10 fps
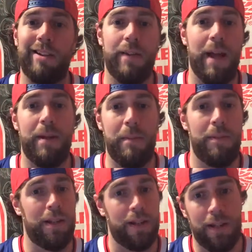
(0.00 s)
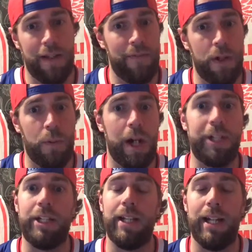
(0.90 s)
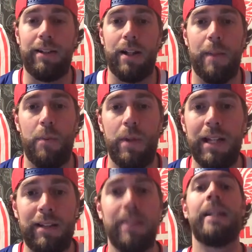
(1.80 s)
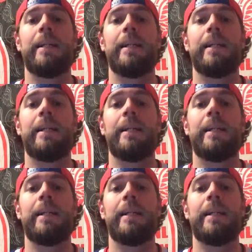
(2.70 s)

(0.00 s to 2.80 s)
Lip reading: So that might be a little iffy to watch in the next couple weeks.